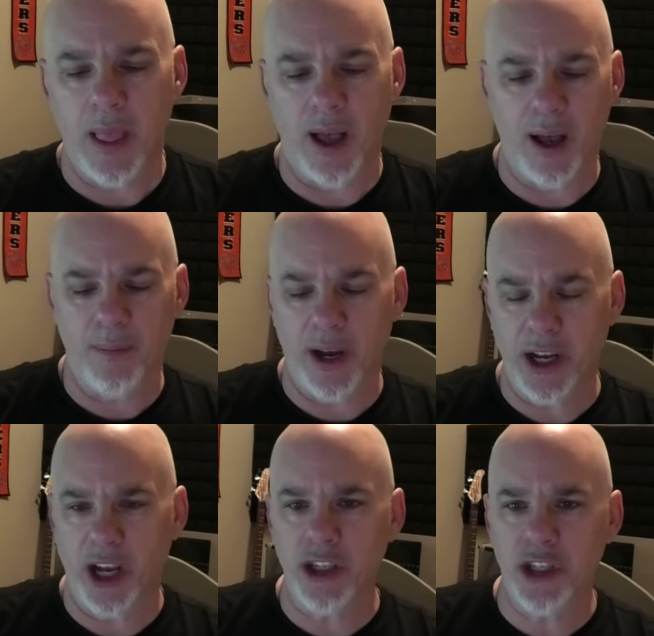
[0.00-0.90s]
a
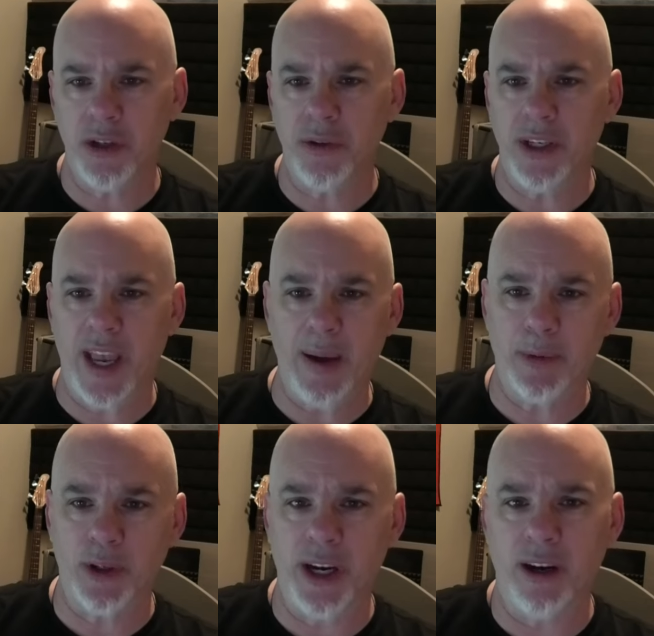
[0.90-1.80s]
gun-shooting
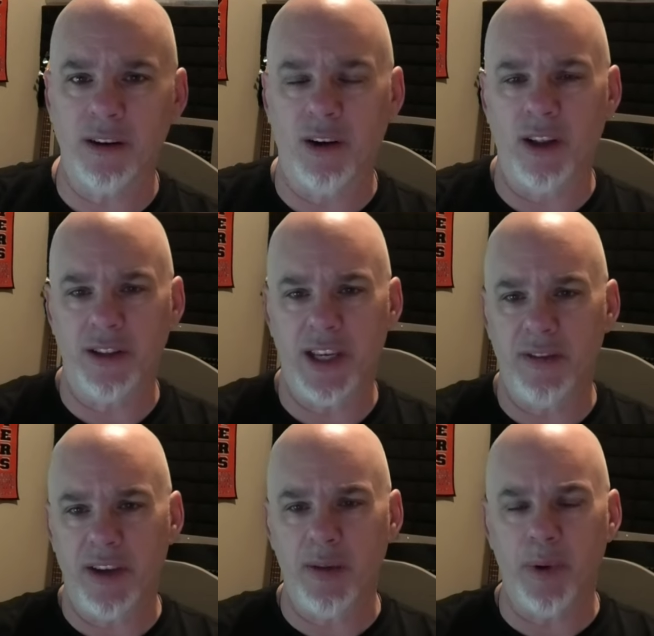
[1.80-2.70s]
gambler here on
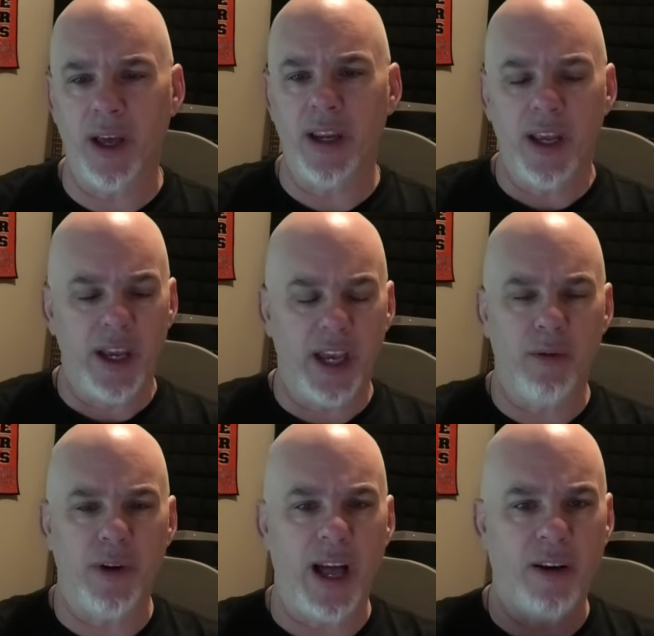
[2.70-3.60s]
TV, but
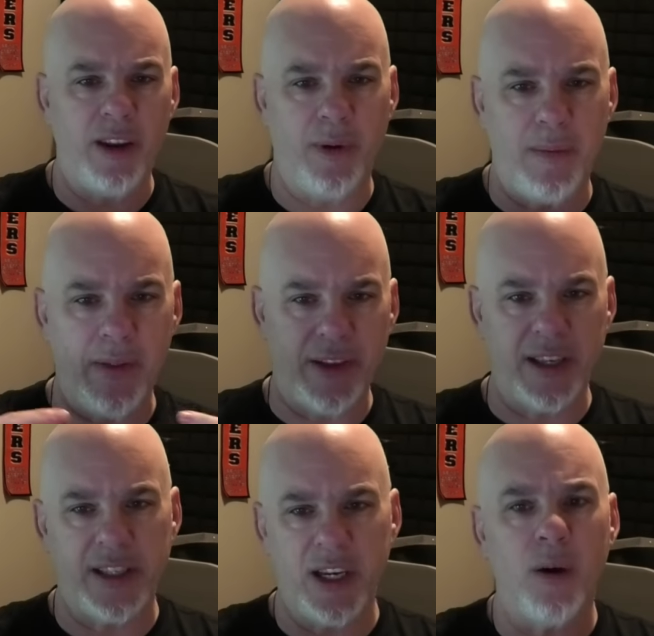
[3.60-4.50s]
in reality, when I'm at the
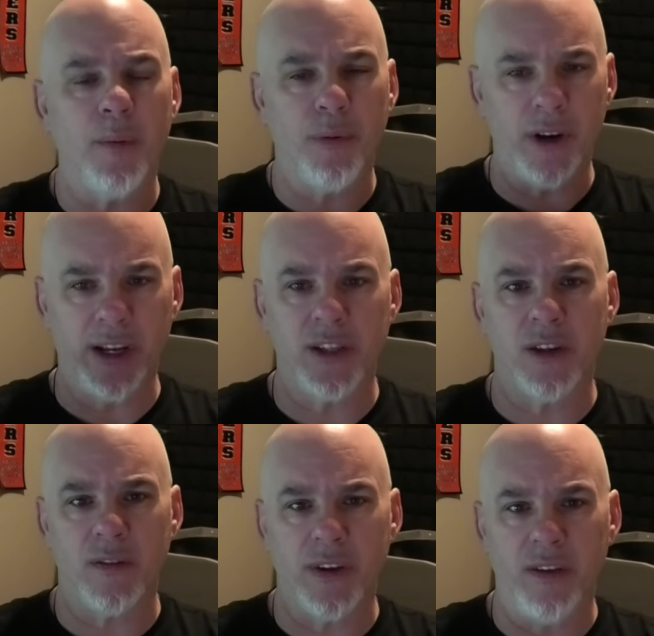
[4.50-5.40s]
casino, I'm pretty
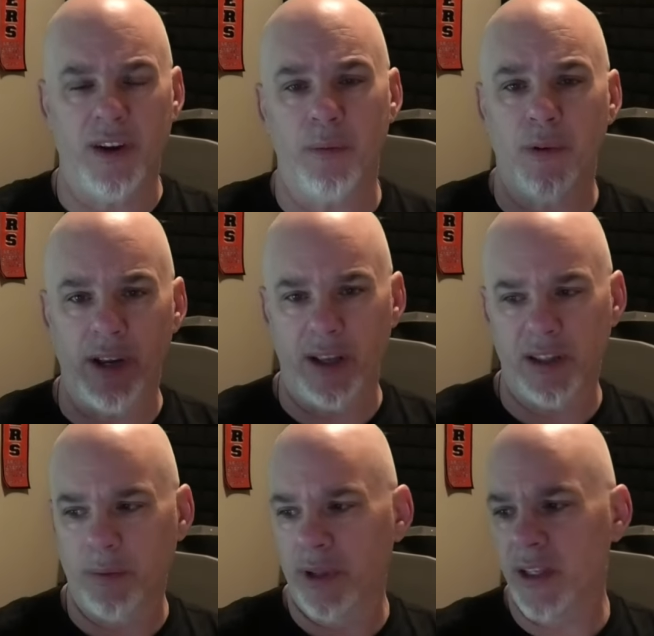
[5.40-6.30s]
conservative and I'm pretty
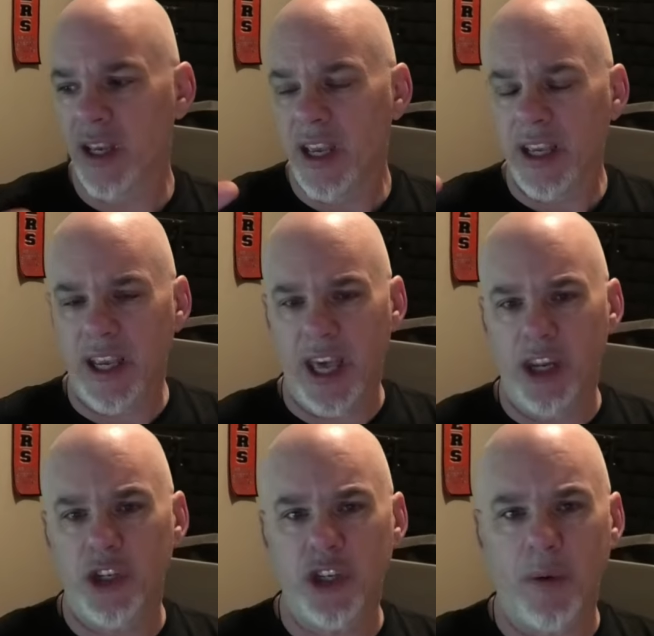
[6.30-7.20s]
disciplined.
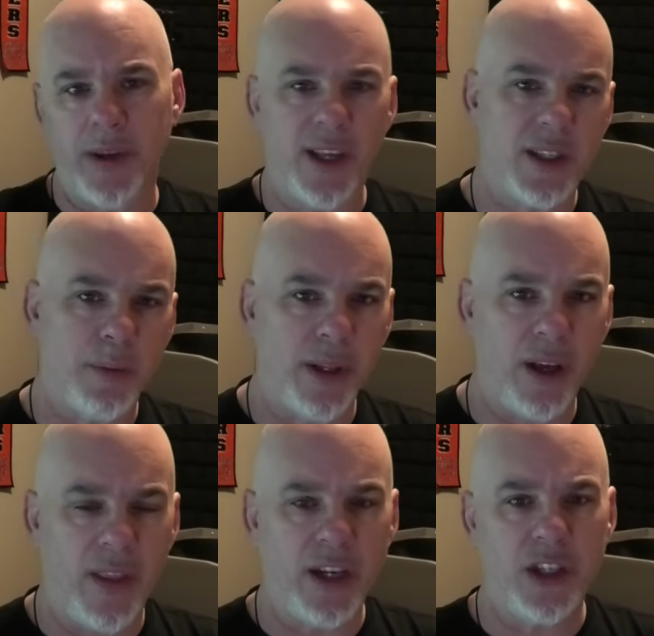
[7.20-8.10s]
Ken is showing discipline
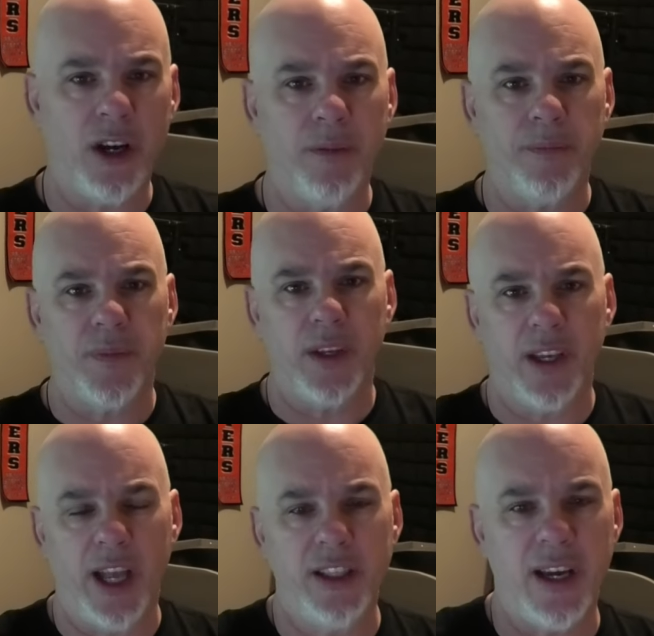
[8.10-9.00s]
on that show.
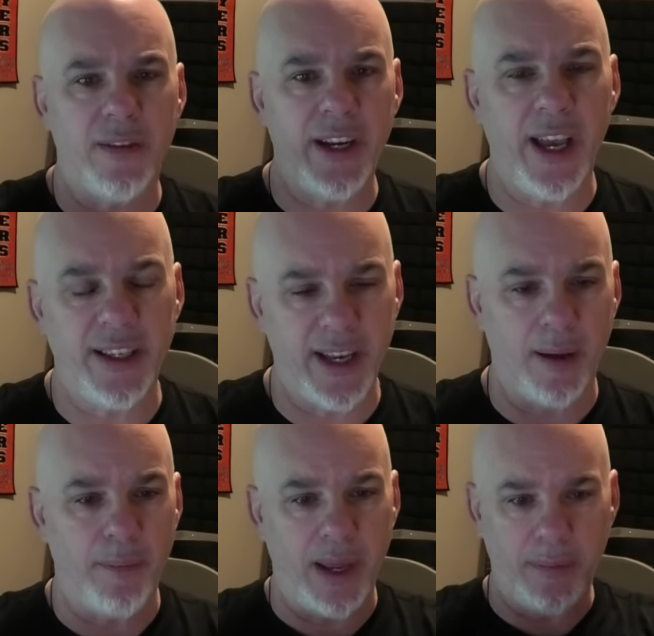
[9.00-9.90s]
Ken's every day saying,
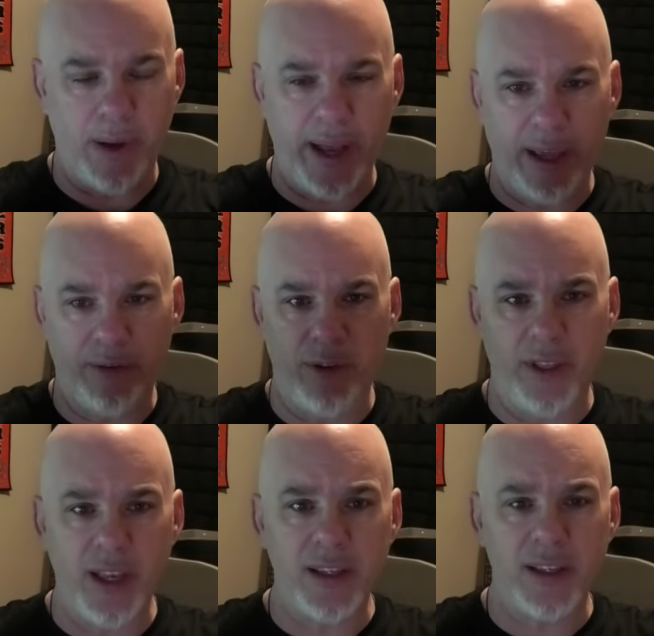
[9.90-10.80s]
I'm buying in for
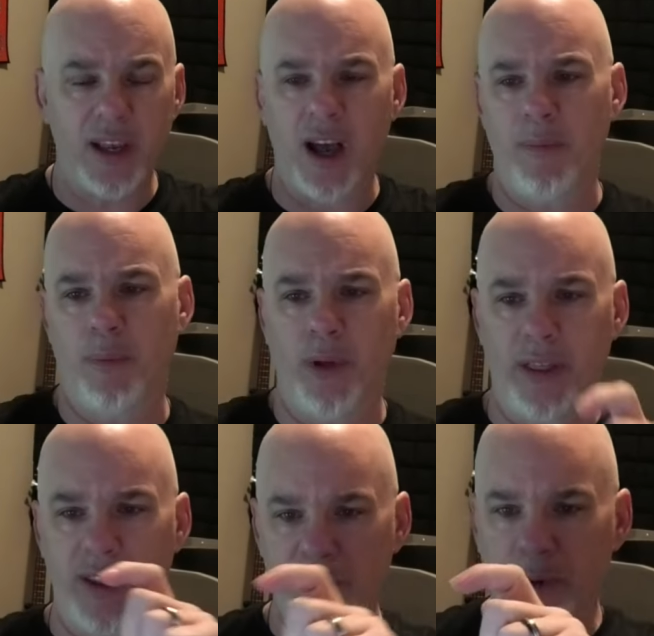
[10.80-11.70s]
this. I'm
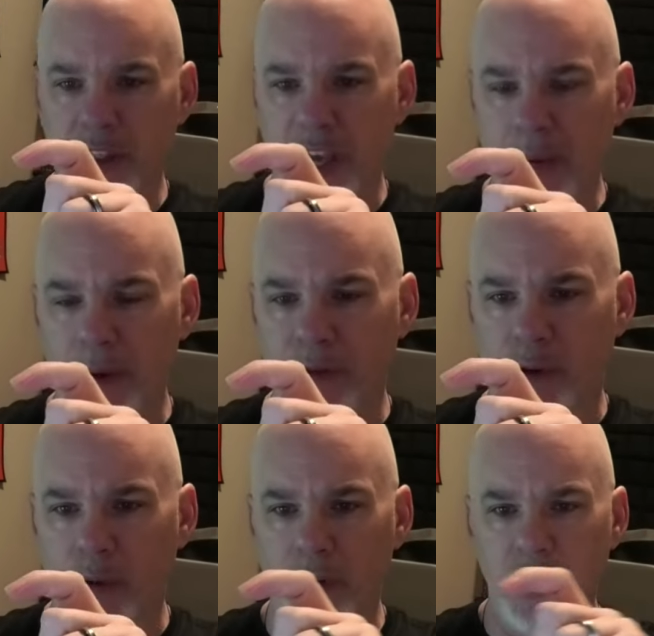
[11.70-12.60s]
pulling this much out of my
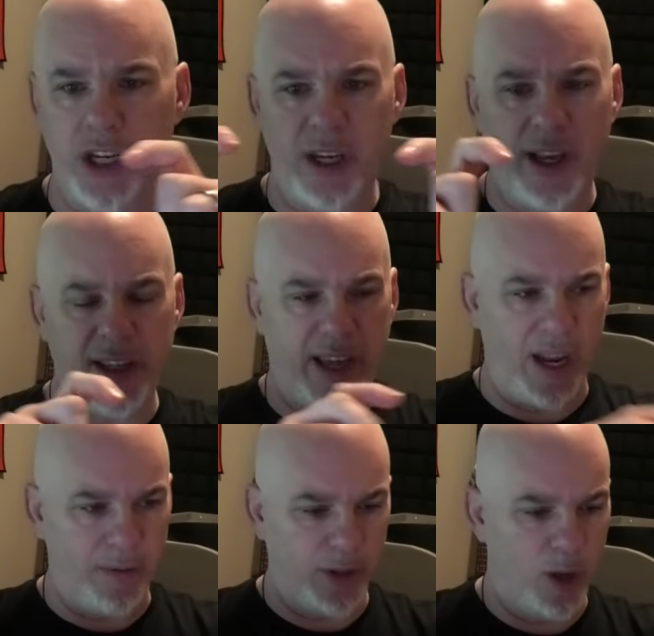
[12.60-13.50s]
401(g). He's got
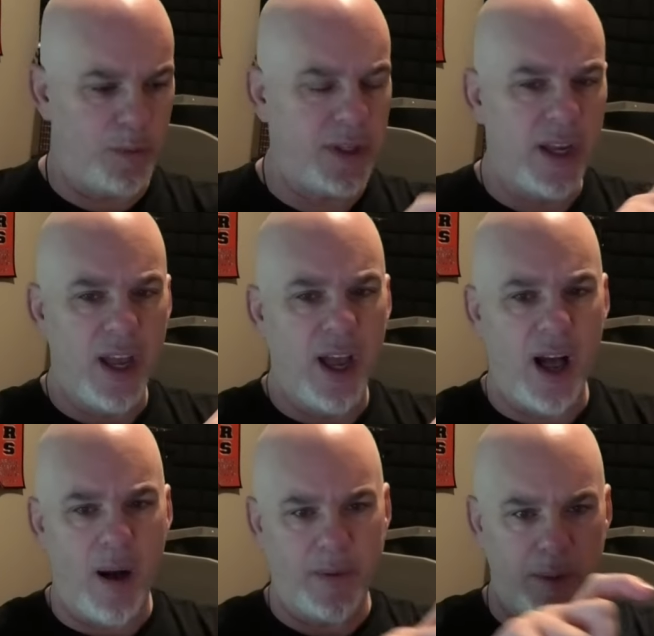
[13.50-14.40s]
envelopes.
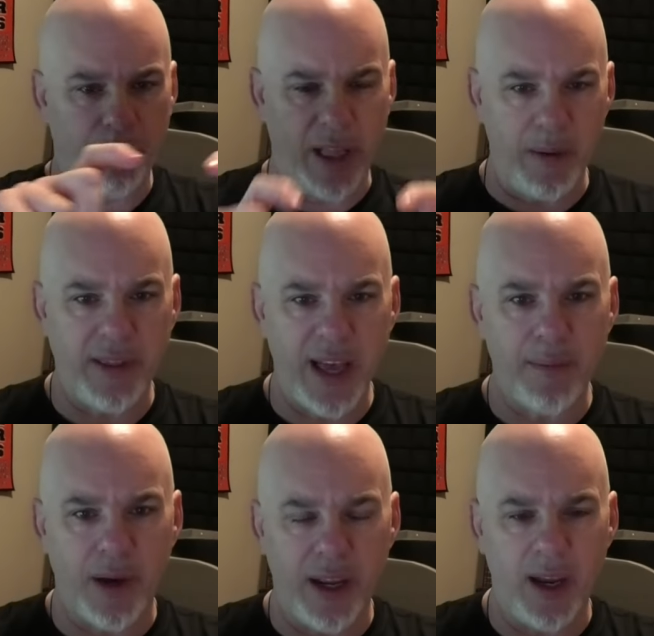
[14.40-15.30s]
I'm going to play with
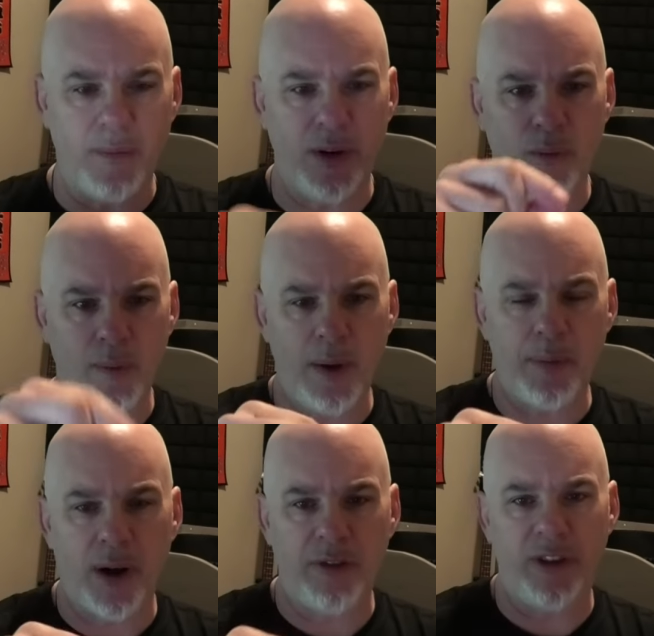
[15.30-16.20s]
that money. I'm going to win my
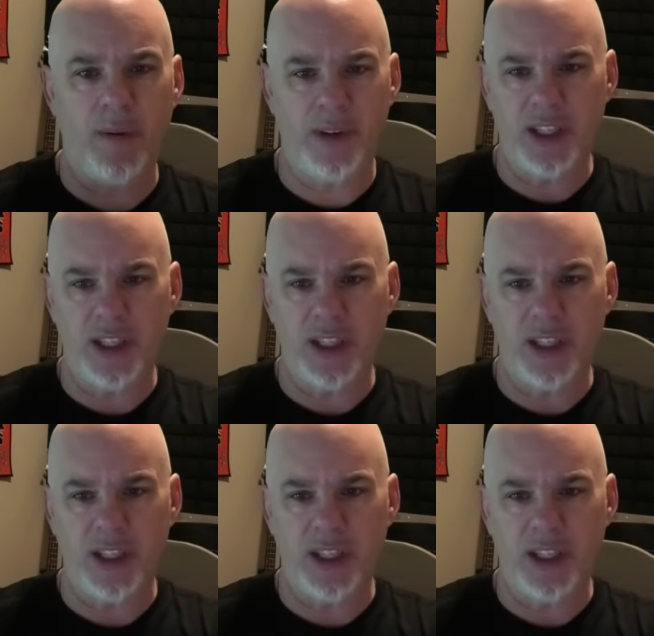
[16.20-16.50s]
profit. I'm